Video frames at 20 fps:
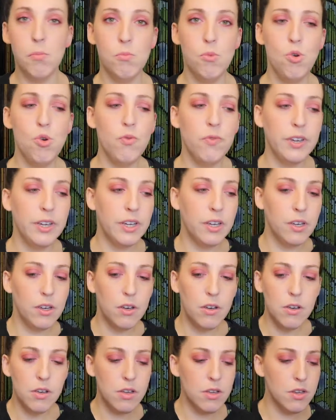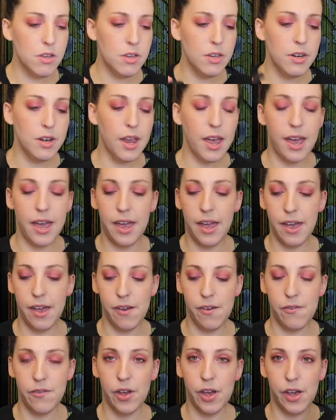Moving on, I
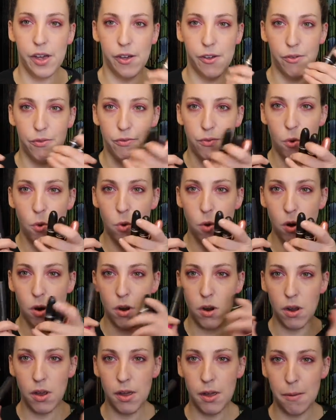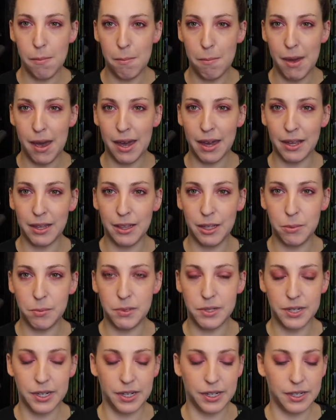have 4 MAC
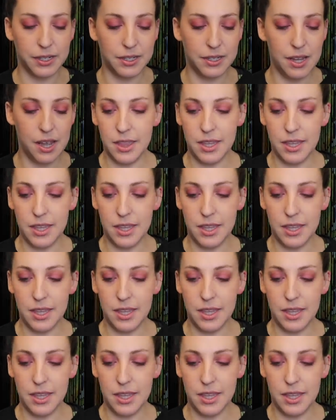lipsticks.